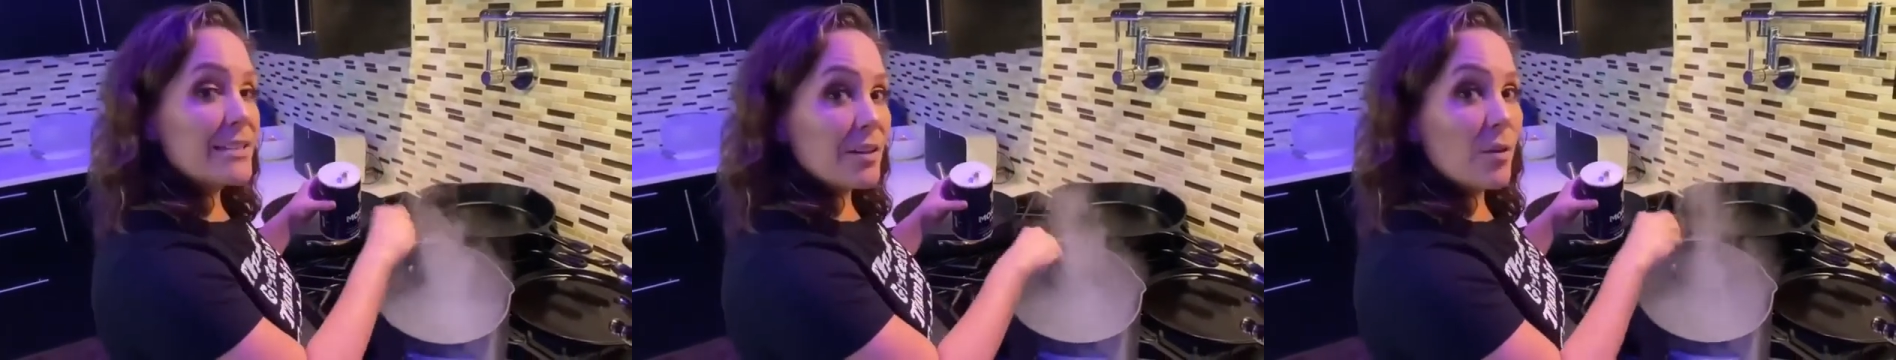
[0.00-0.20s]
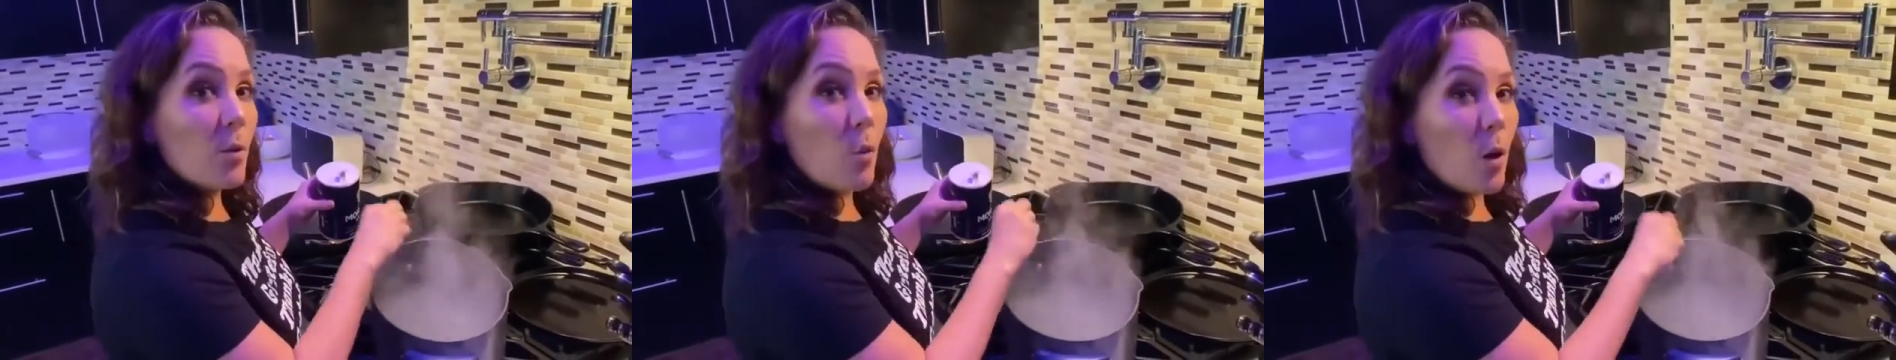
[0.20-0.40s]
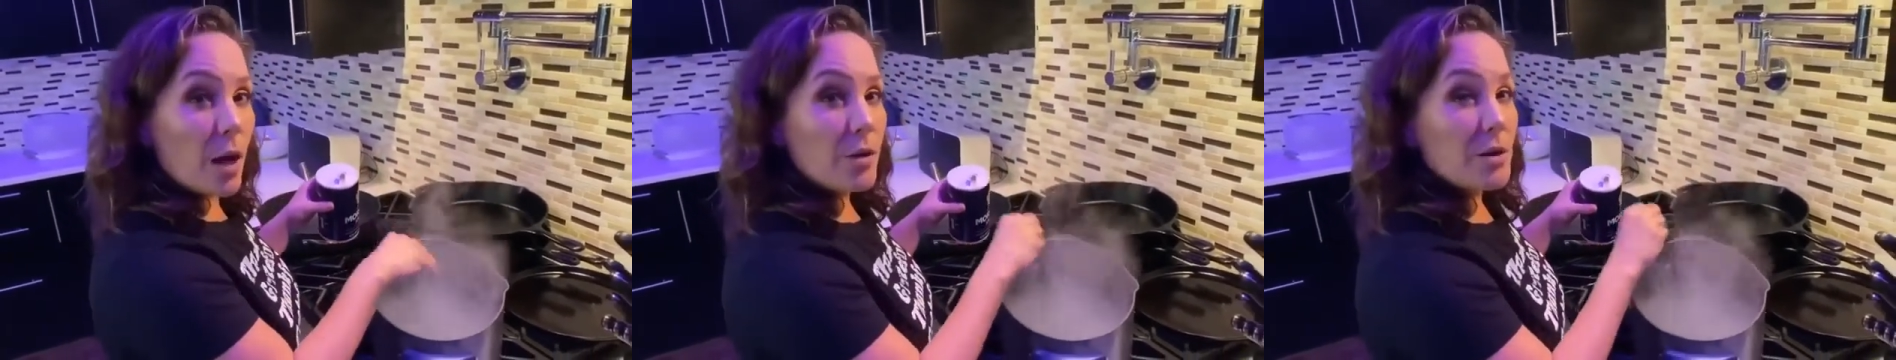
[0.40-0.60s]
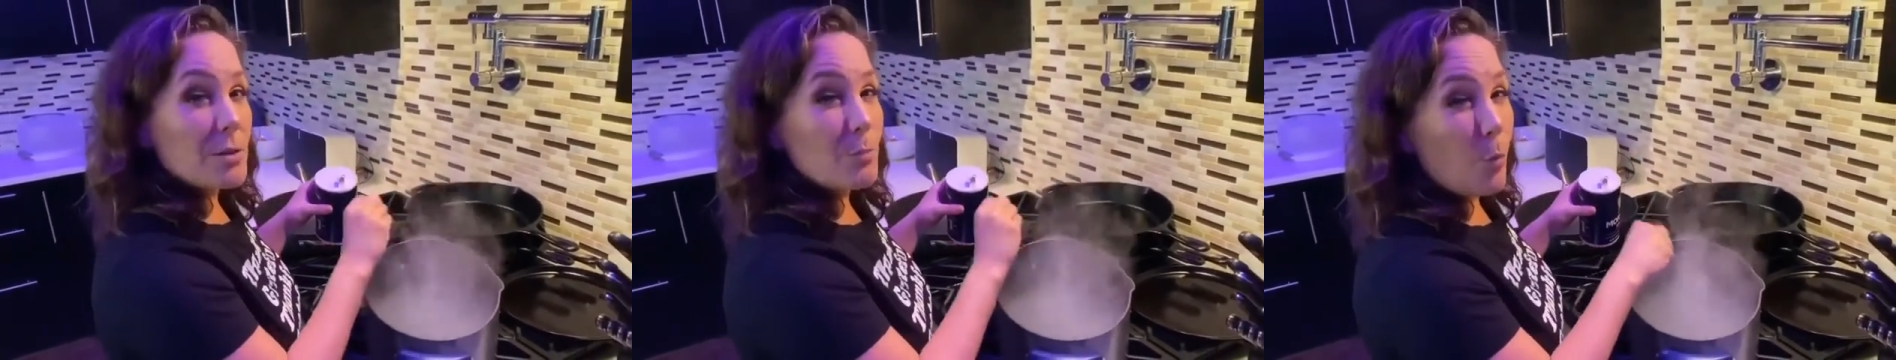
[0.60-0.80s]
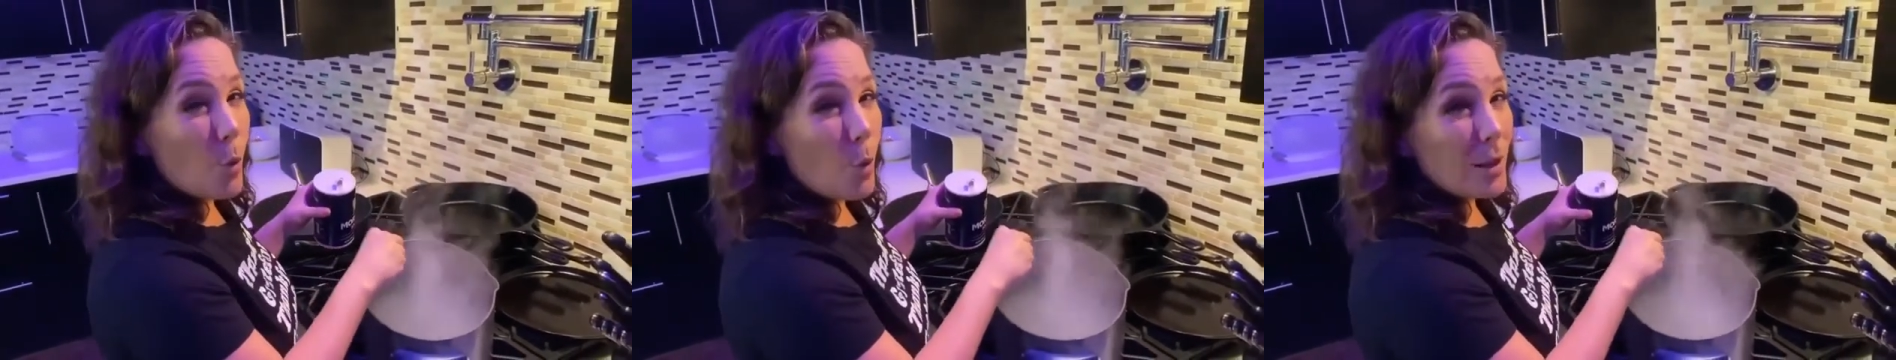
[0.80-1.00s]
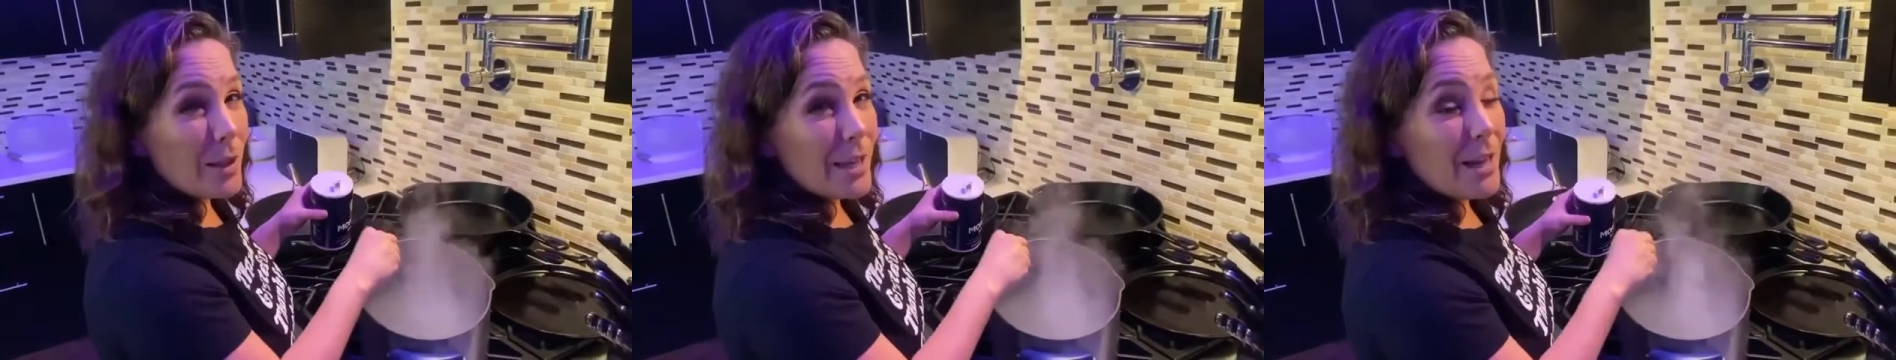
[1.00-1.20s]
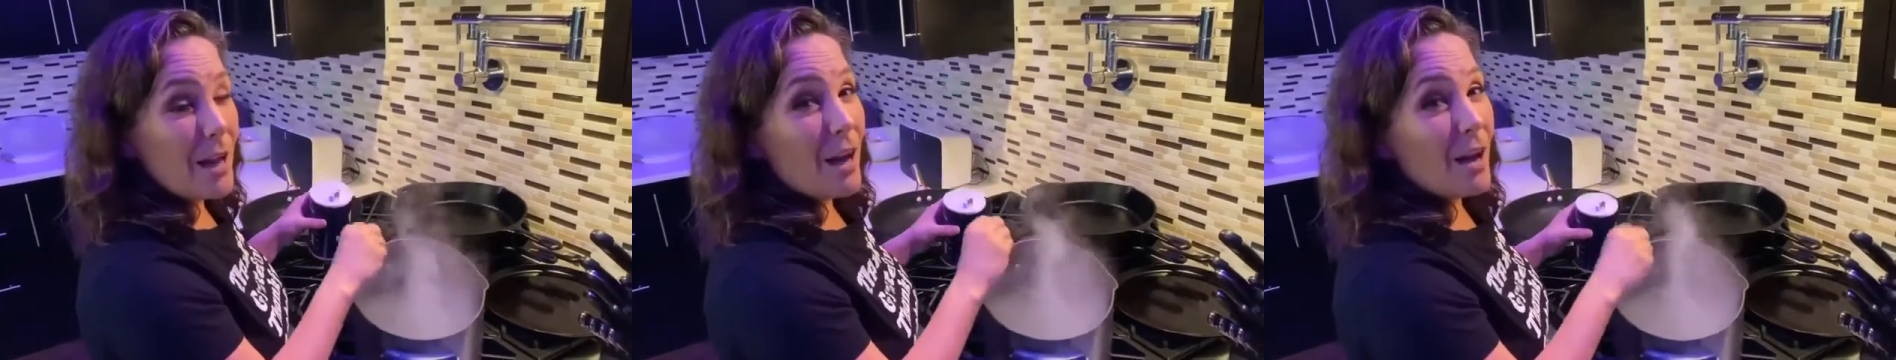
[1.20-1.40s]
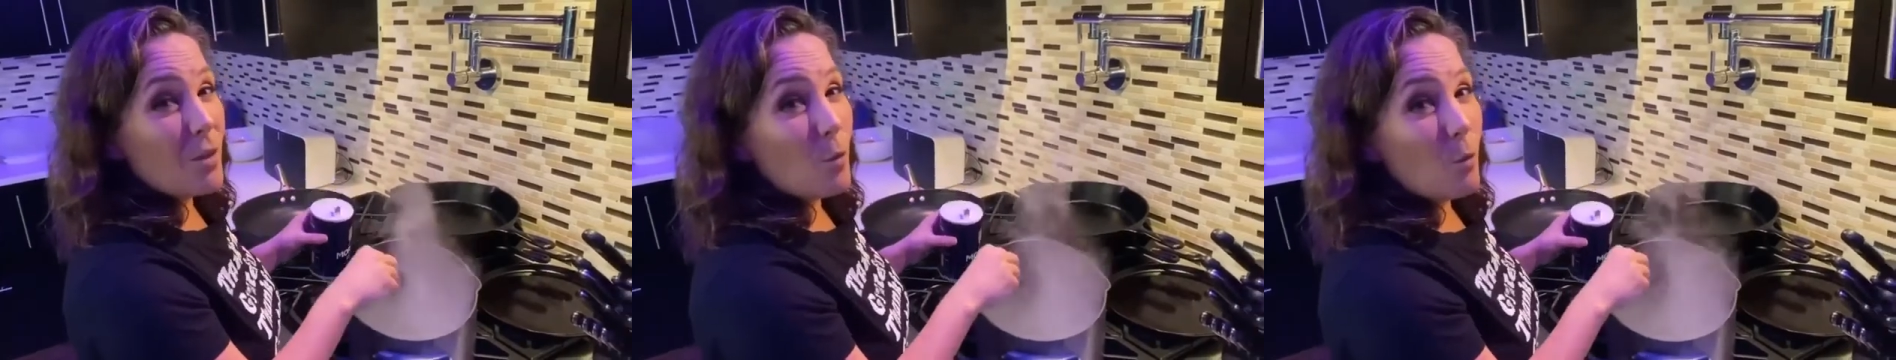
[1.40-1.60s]
water is boiling.
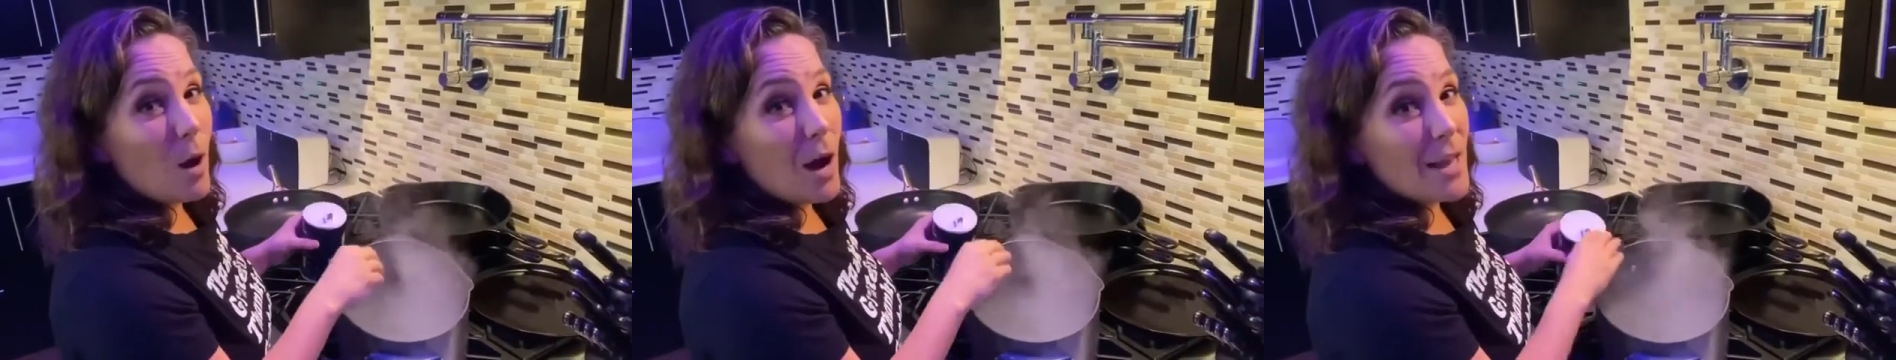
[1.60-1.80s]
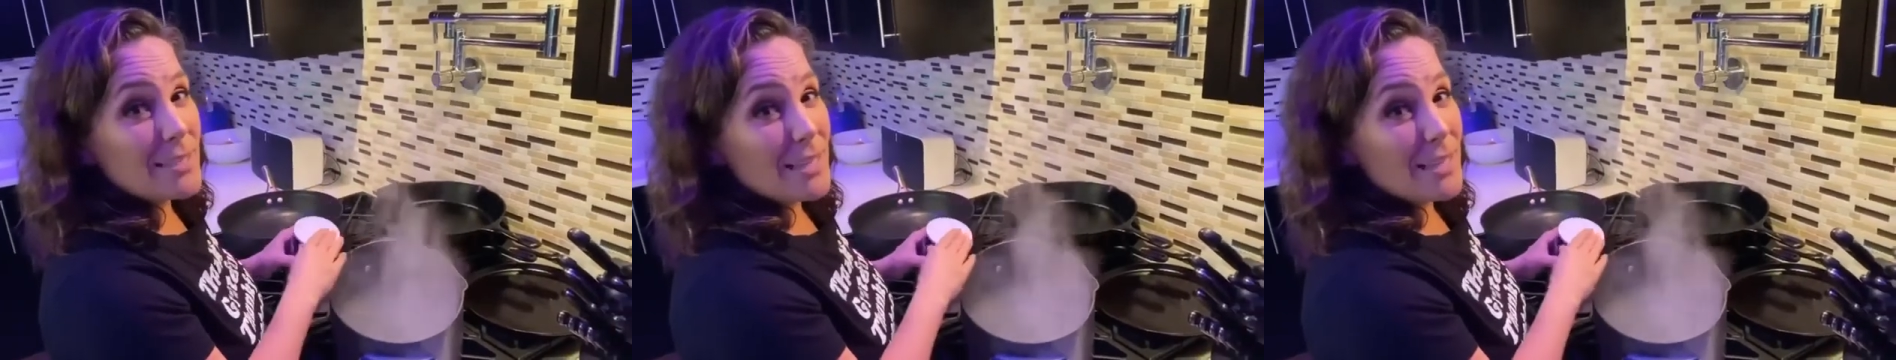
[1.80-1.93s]
Otherwise,